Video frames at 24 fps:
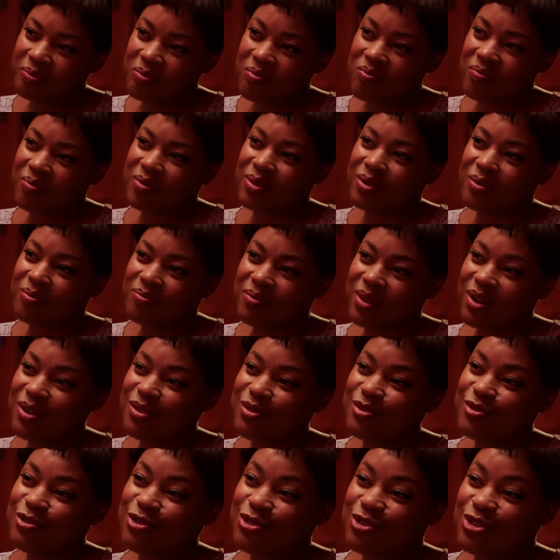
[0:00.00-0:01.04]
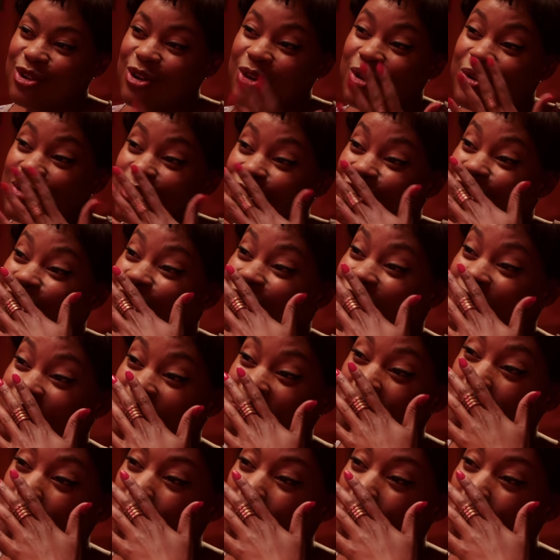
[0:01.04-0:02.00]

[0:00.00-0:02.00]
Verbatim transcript: And that is so good.